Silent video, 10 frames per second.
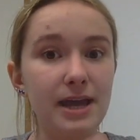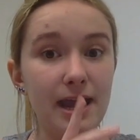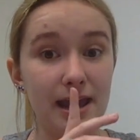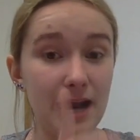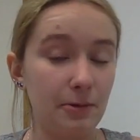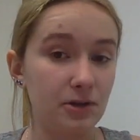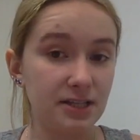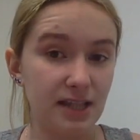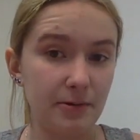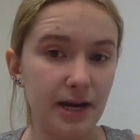And I will
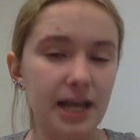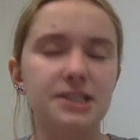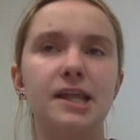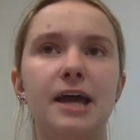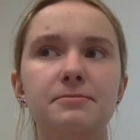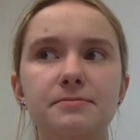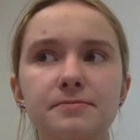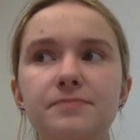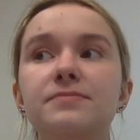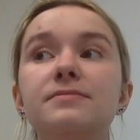get to that when I get to that.
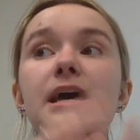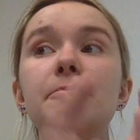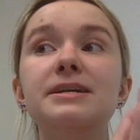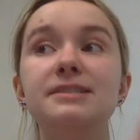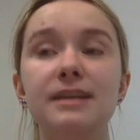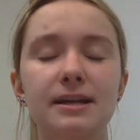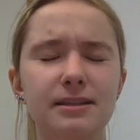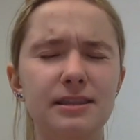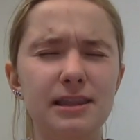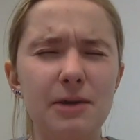Then we
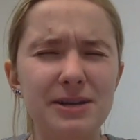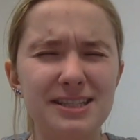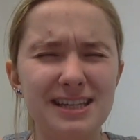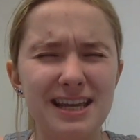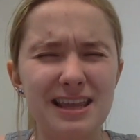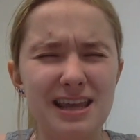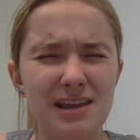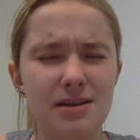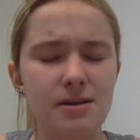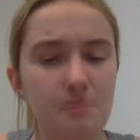set then we see
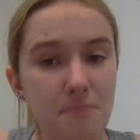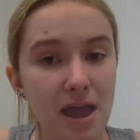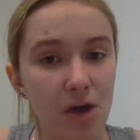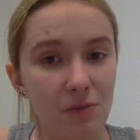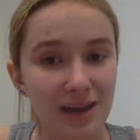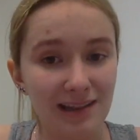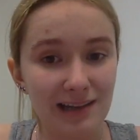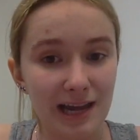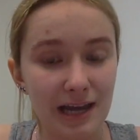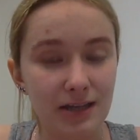the male main
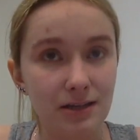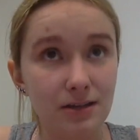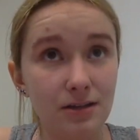lead,